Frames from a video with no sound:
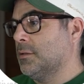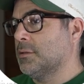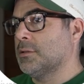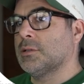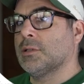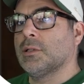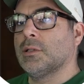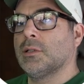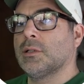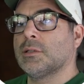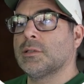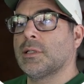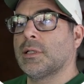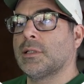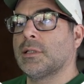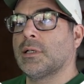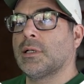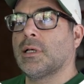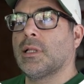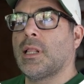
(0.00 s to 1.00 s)
So it looks
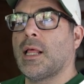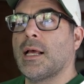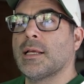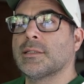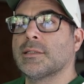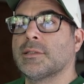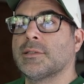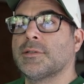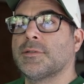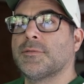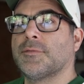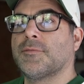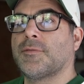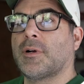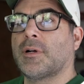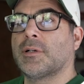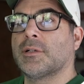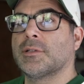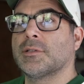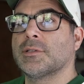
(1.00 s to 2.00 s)
like the closet's
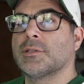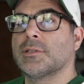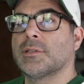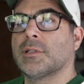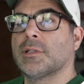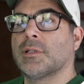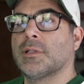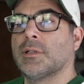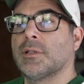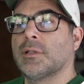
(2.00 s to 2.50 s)
first.